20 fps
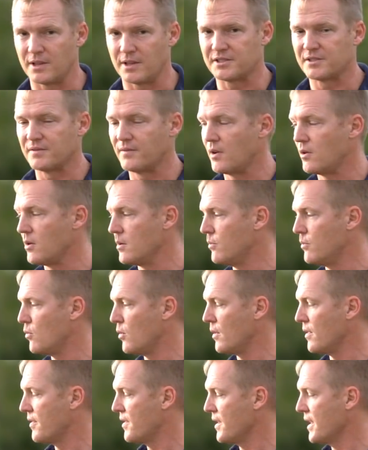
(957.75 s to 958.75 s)
That's a very
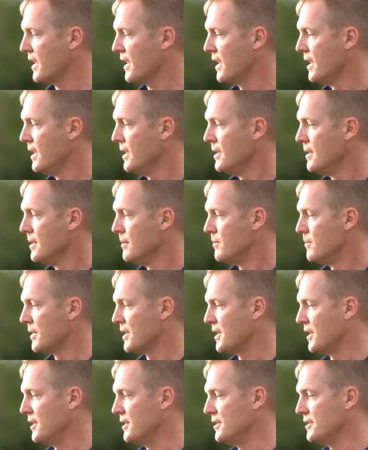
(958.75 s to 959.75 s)
important thing
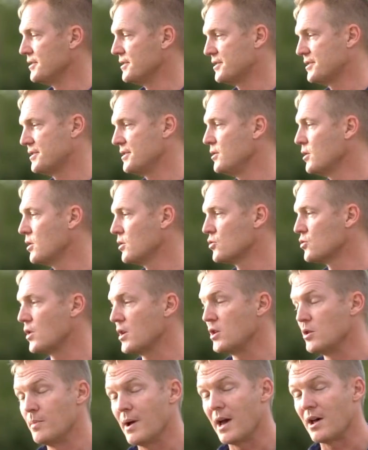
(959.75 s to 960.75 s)
because you can
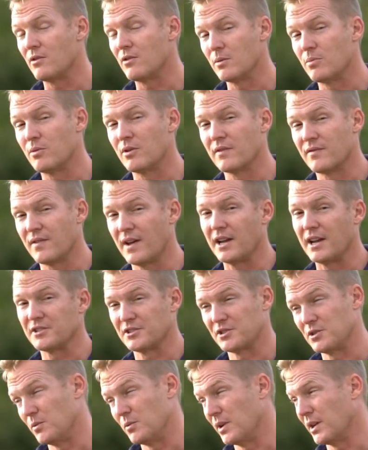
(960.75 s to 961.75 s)
drain your battery pretty
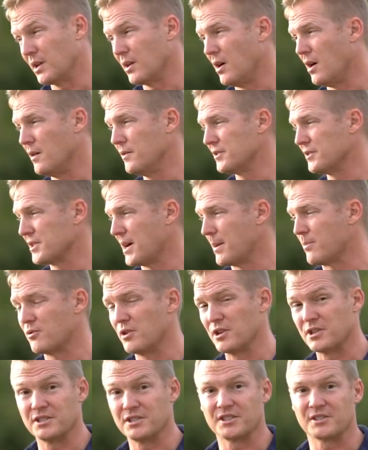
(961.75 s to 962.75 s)
fast doing all these
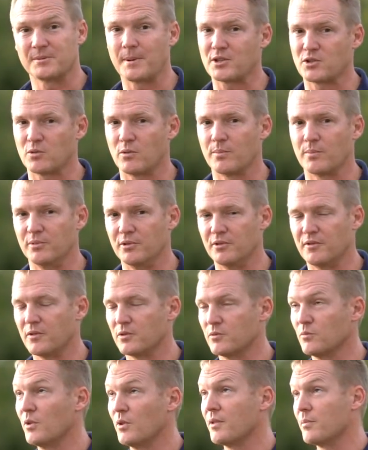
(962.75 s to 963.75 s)
operations, especially
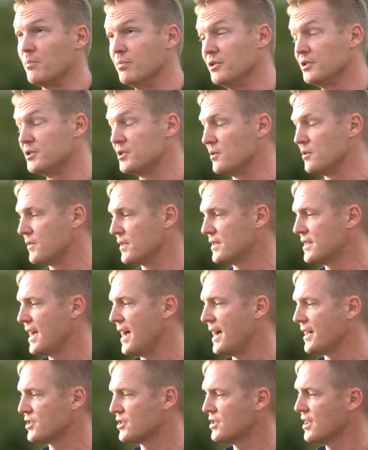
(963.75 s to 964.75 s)
with Bluetooth
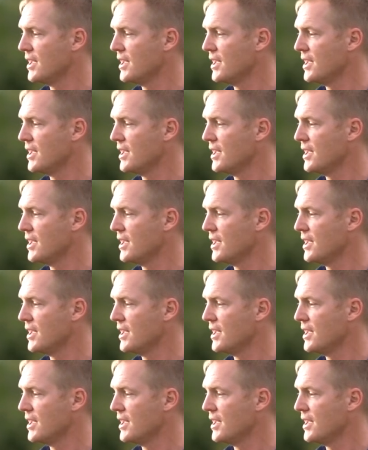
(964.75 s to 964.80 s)
attached.